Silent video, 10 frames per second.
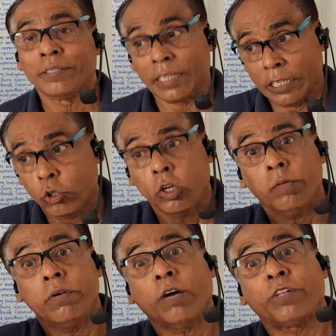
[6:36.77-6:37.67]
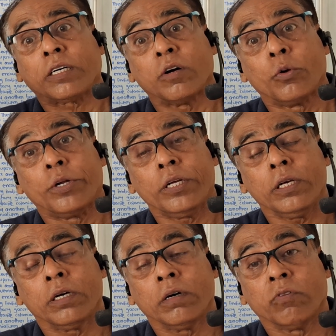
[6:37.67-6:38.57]
the economy of the
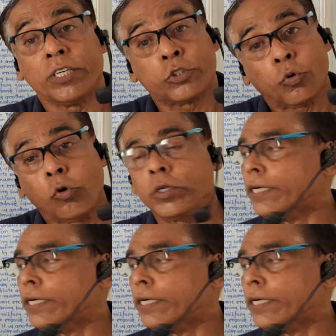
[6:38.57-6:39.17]
colony for its own